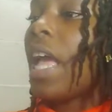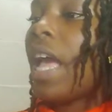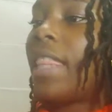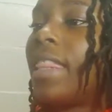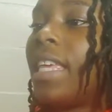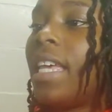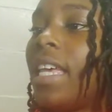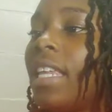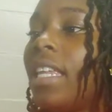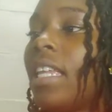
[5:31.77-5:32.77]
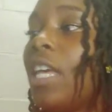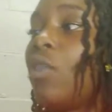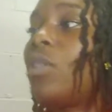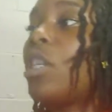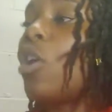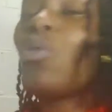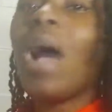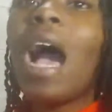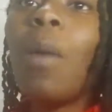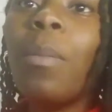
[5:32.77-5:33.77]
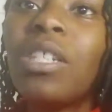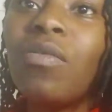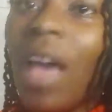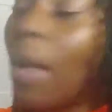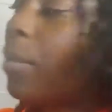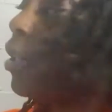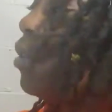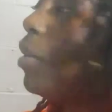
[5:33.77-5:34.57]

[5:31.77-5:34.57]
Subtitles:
And then it'll tell you how much fabric you